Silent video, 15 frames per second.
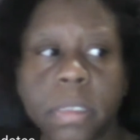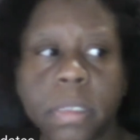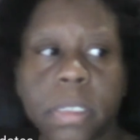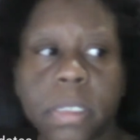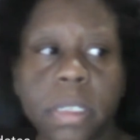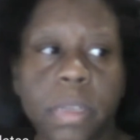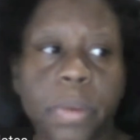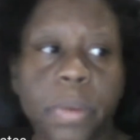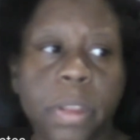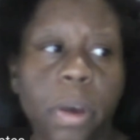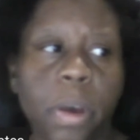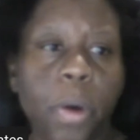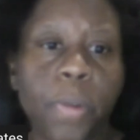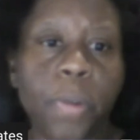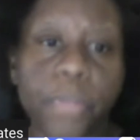dealing with
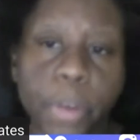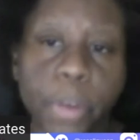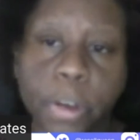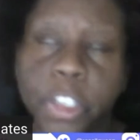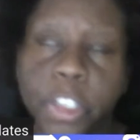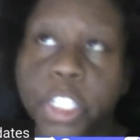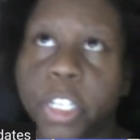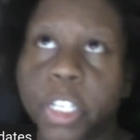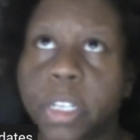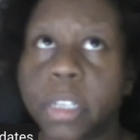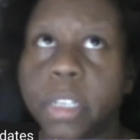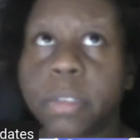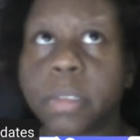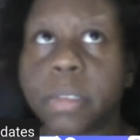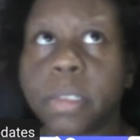home
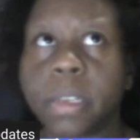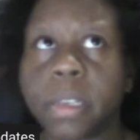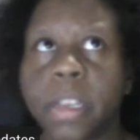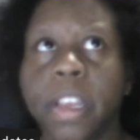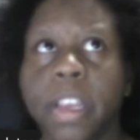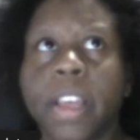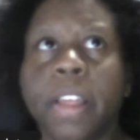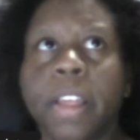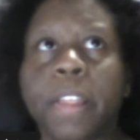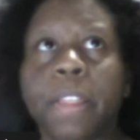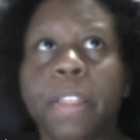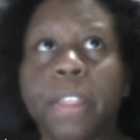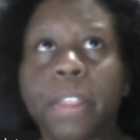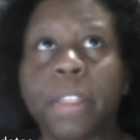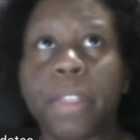furnishings,
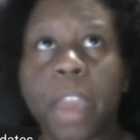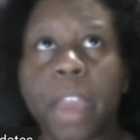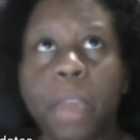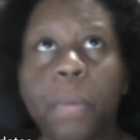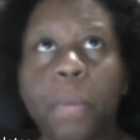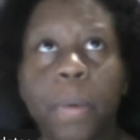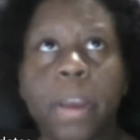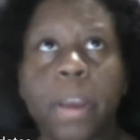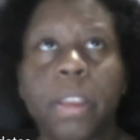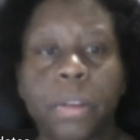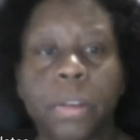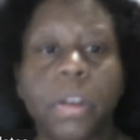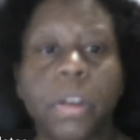they want you to